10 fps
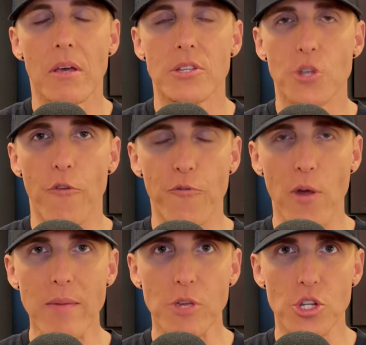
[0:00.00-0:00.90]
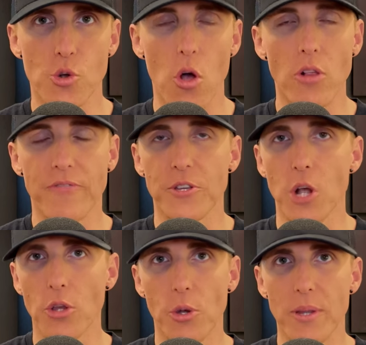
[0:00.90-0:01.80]
So frame control, if you
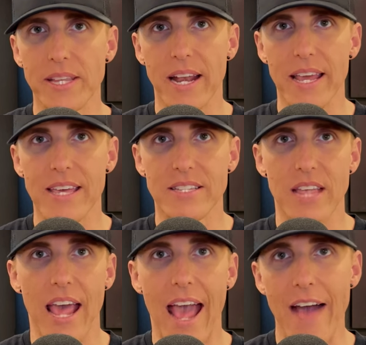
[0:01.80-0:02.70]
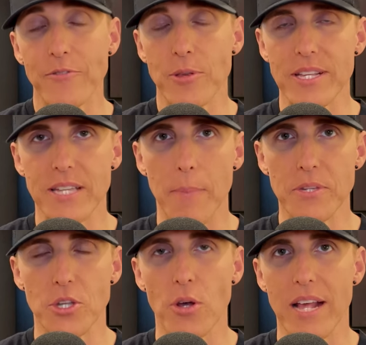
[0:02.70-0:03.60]
don't know what that is, after this
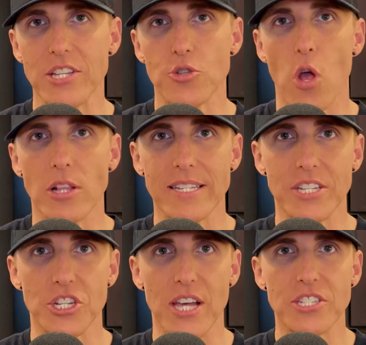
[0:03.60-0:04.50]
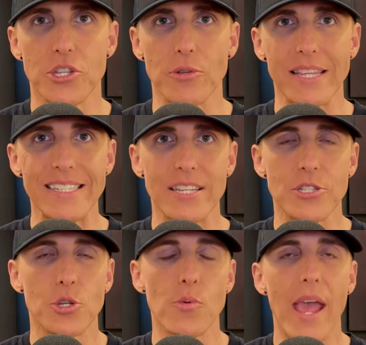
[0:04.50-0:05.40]
episode, I strongly suggest you listen
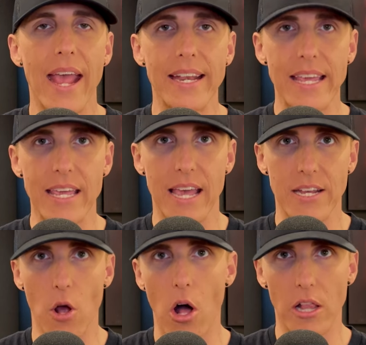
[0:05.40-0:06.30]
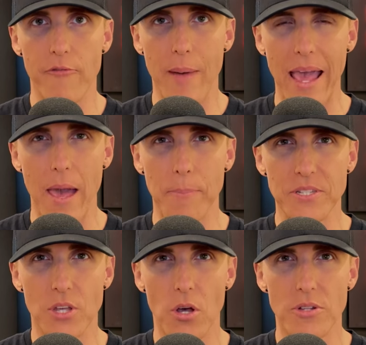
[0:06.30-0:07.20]
to any and all of my
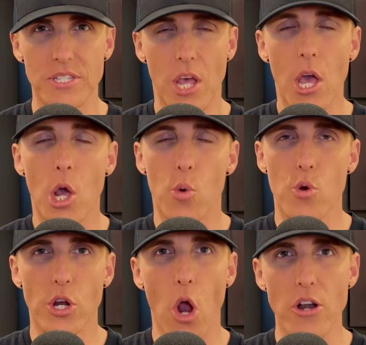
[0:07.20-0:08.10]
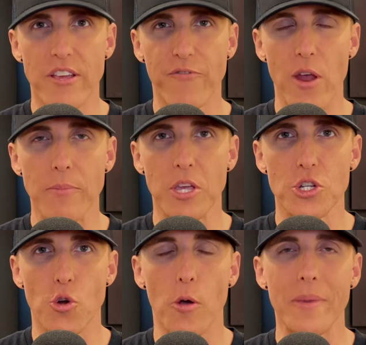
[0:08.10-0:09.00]
episodes regarding frame
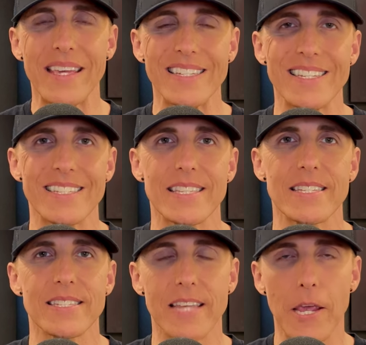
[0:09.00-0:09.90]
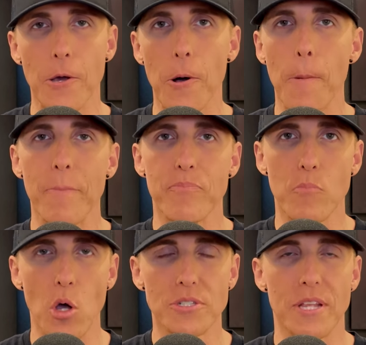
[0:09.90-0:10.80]
control because it's the single
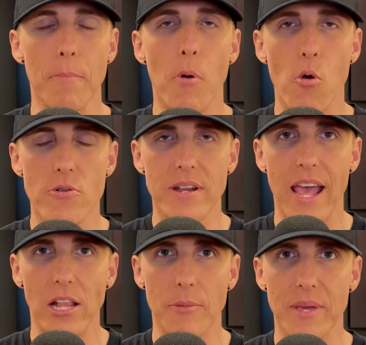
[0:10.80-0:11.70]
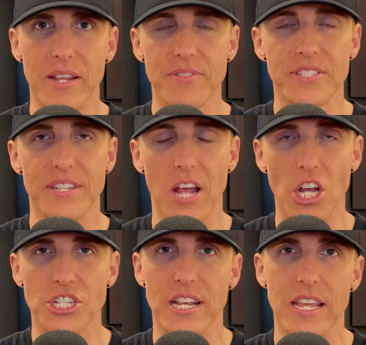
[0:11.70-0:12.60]
most important element of
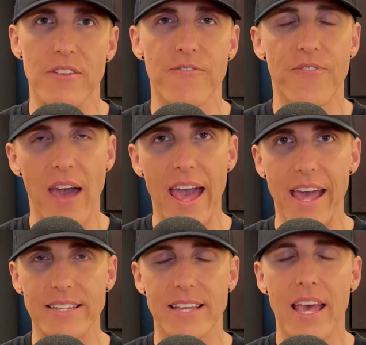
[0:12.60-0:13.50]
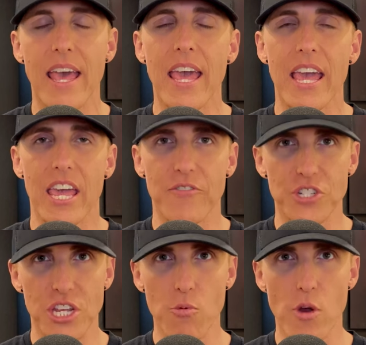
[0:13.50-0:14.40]
seduction. In fact, if
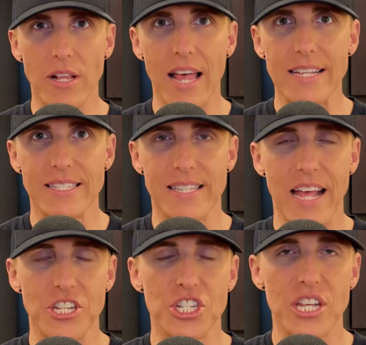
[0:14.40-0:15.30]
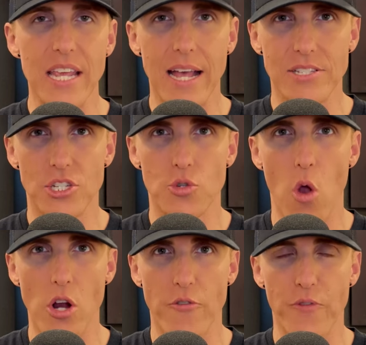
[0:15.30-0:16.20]
she realizes that she has a
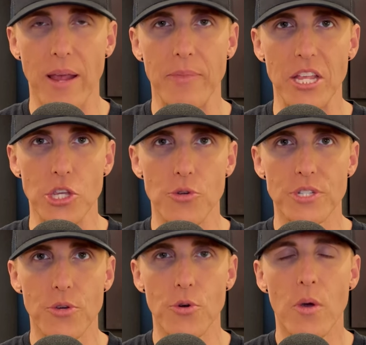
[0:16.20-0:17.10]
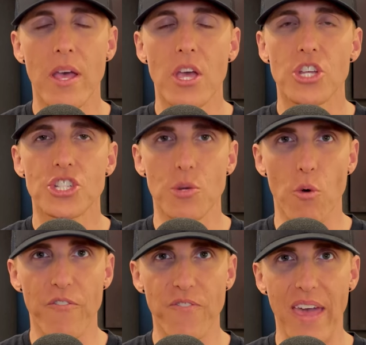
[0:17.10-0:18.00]
stronger frame than you do, she
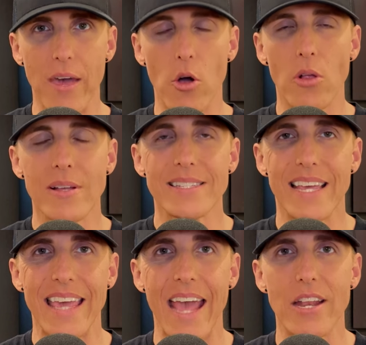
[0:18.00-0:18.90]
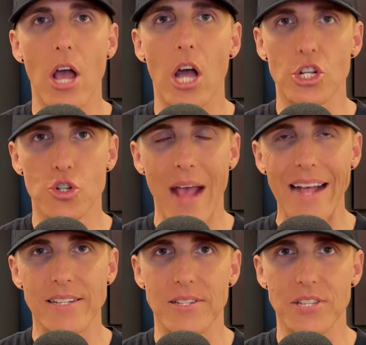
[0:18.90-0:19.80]
will fail to get
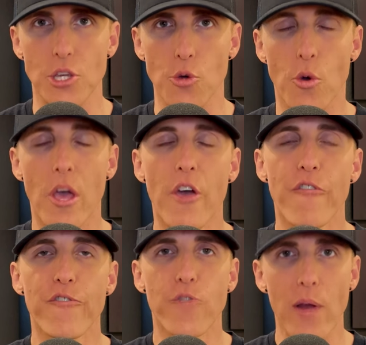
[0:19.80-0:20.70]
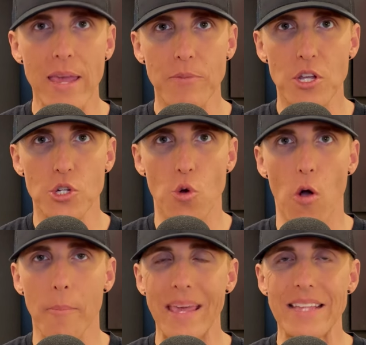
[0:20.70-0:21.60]
attracted to you. Frame
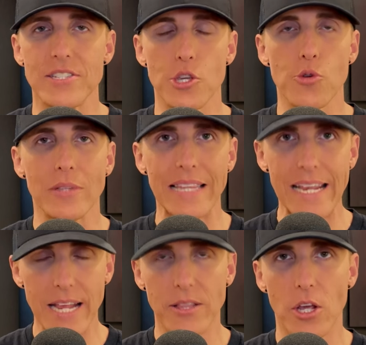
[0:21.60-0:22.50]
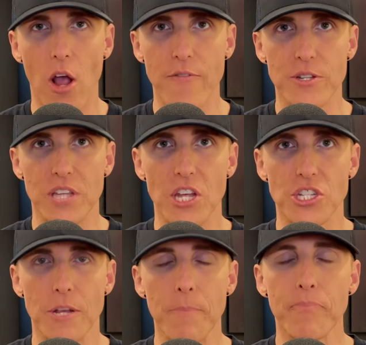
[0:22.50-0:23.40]
control means you leading the
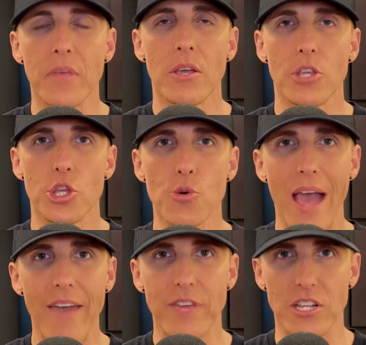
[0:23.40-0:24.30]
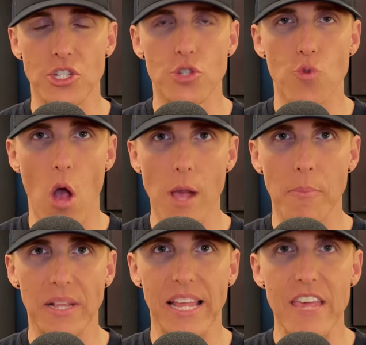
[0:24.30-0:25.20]
conversation, you having a strong
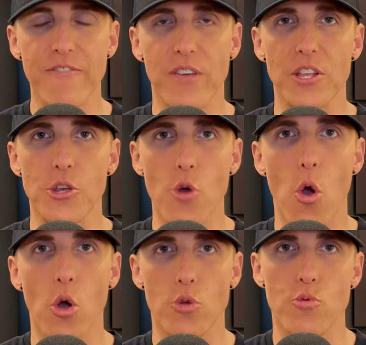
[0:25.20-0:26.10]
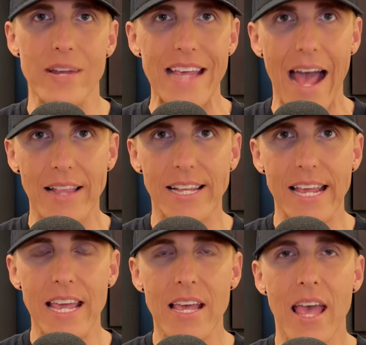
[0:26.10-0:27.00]
belief in your own
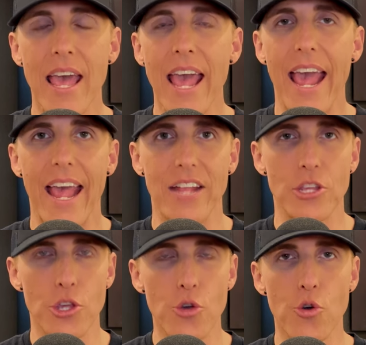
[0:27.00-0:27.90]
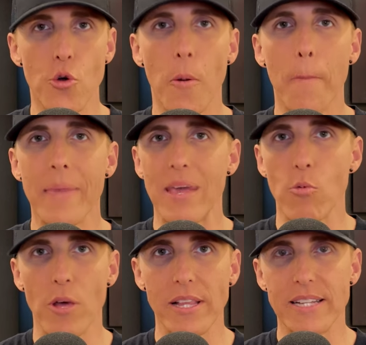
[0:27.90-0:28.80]
reality, and you
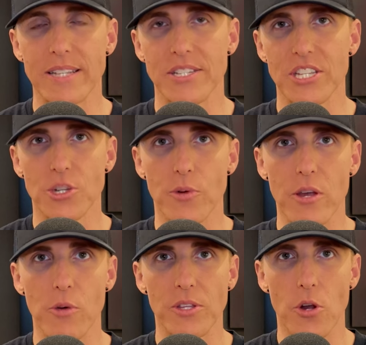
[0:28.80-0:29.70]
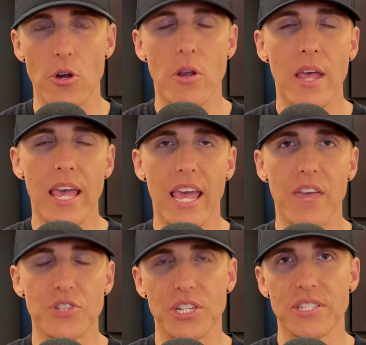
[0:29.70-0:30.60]
being willing to disagree with her
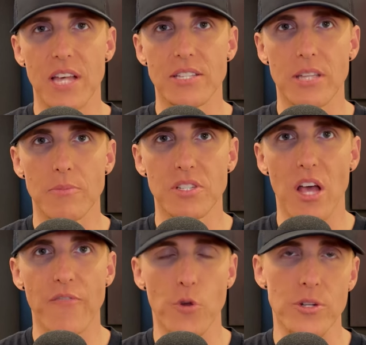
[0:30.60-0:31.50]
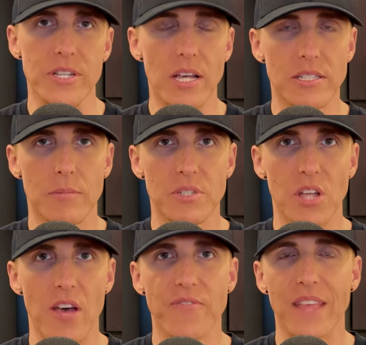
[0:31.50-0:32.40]
if she says some stuff or does some
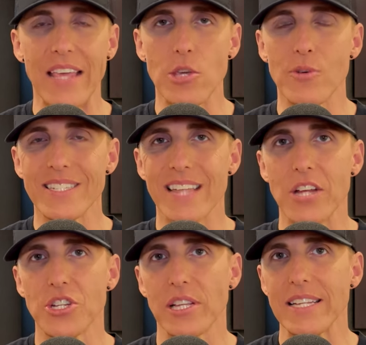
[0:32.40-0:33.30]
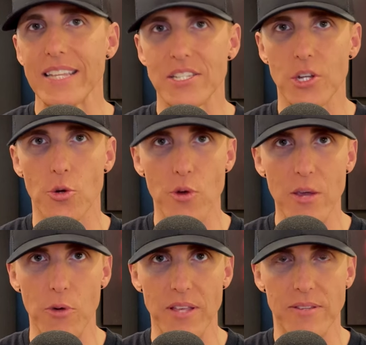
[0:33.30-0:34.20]
stuff that you essentially
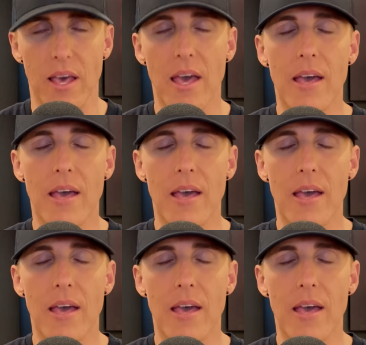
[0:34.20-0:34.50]
disagree with.